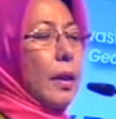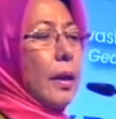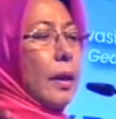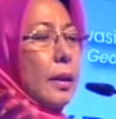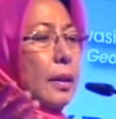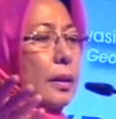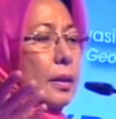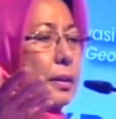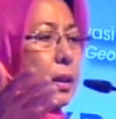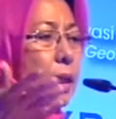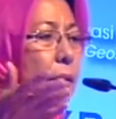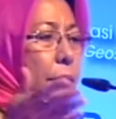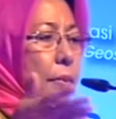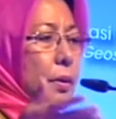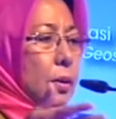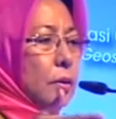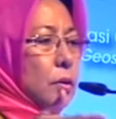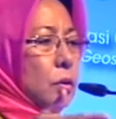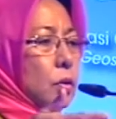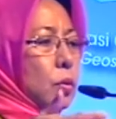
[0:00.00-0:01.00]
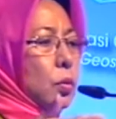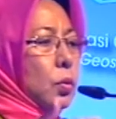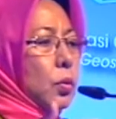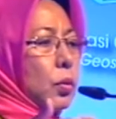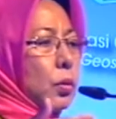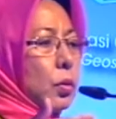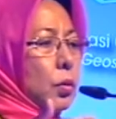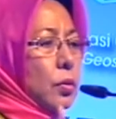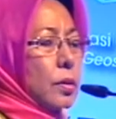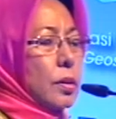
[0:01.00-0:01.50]
is able to
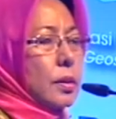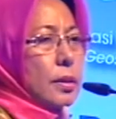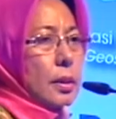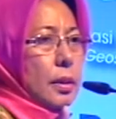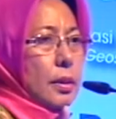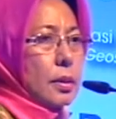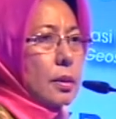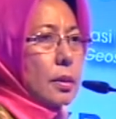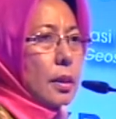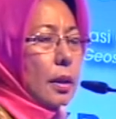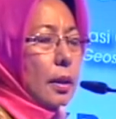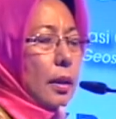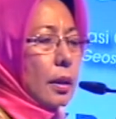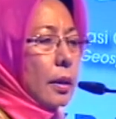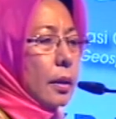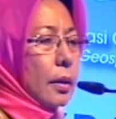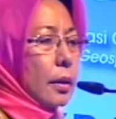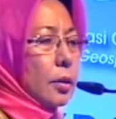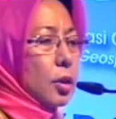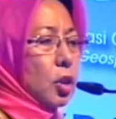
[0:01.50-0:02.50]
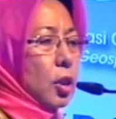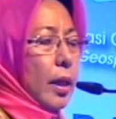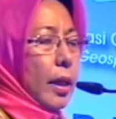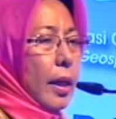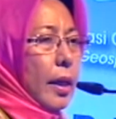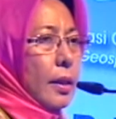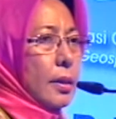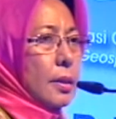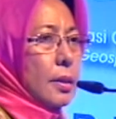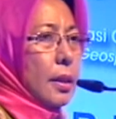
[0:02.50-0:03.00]
use this
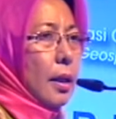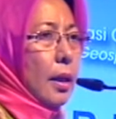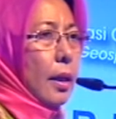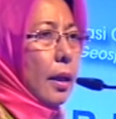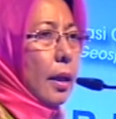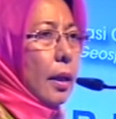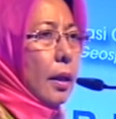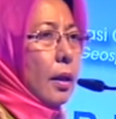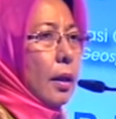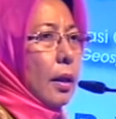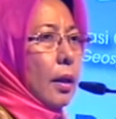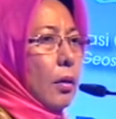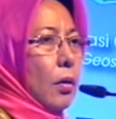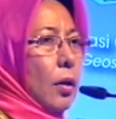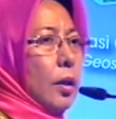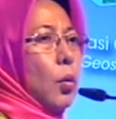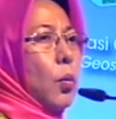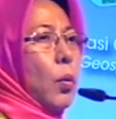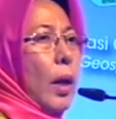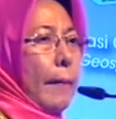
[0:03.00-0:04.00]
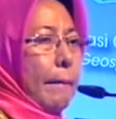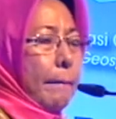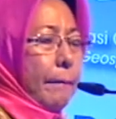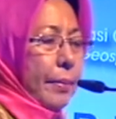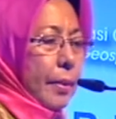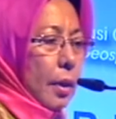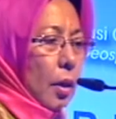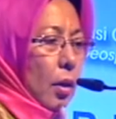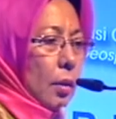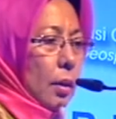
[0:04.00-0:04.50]
GIS on a
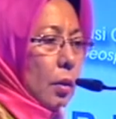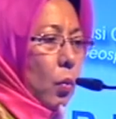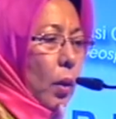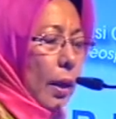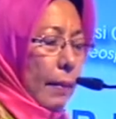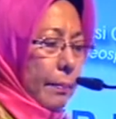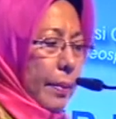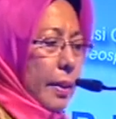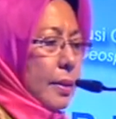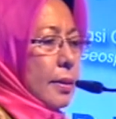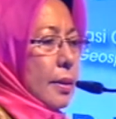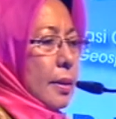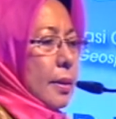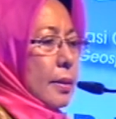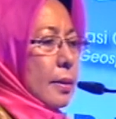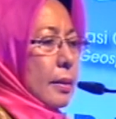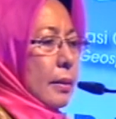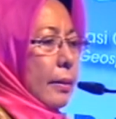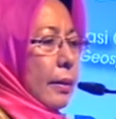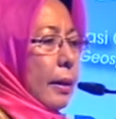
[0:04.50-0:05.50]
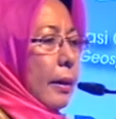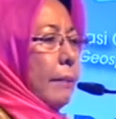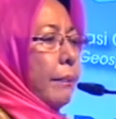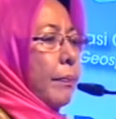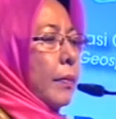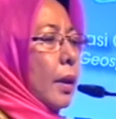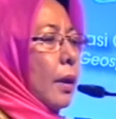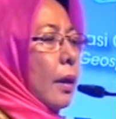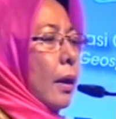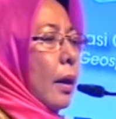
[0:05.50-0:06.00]
web basis. Yeah,
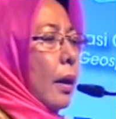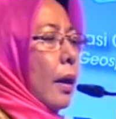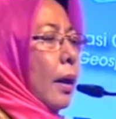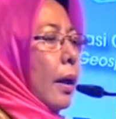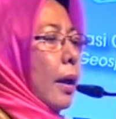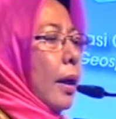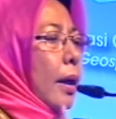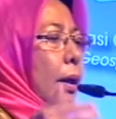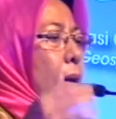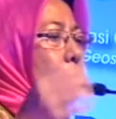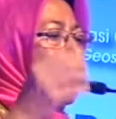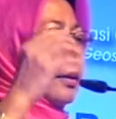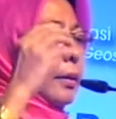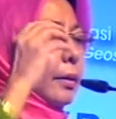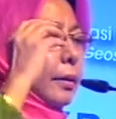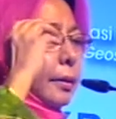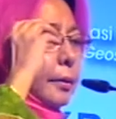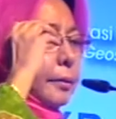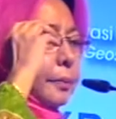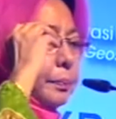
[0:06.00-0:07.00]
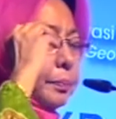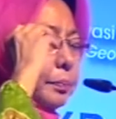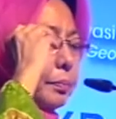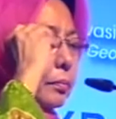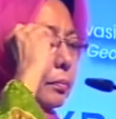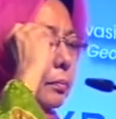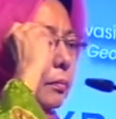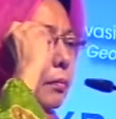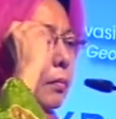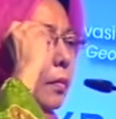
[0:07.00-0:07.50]
and
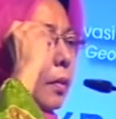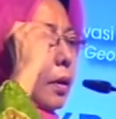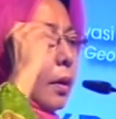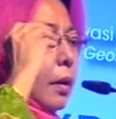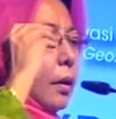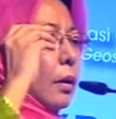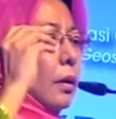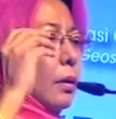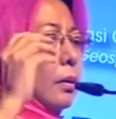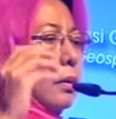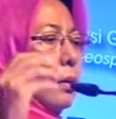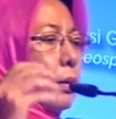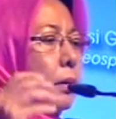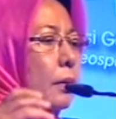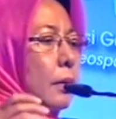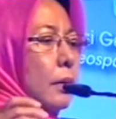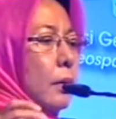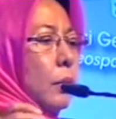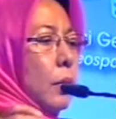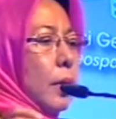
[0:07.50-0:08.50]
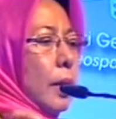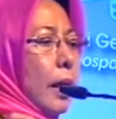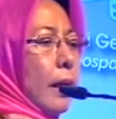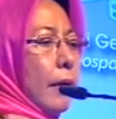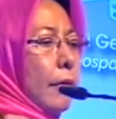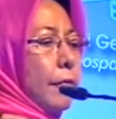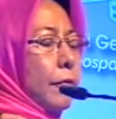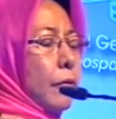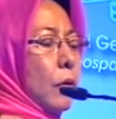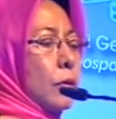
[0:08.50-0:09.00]
we
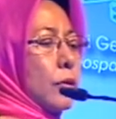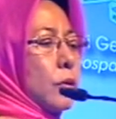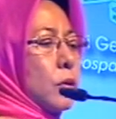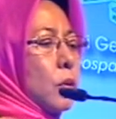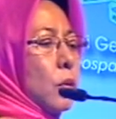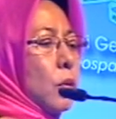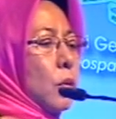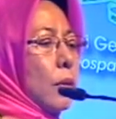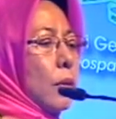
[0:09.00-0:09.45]
have also